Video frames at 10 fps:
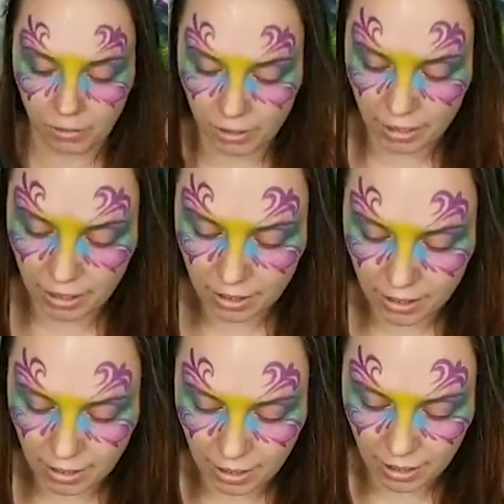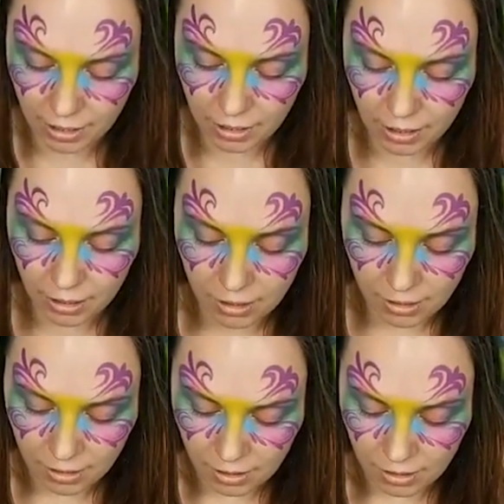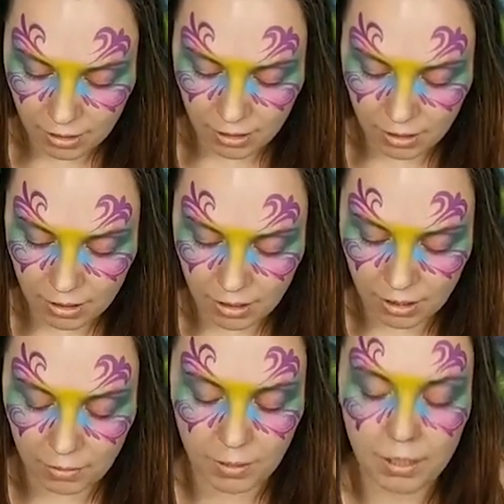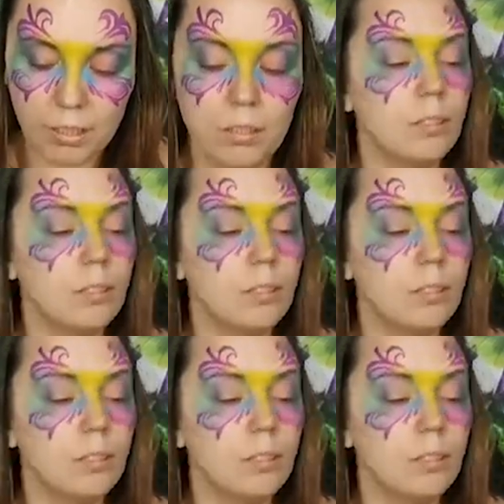the inside. There we go.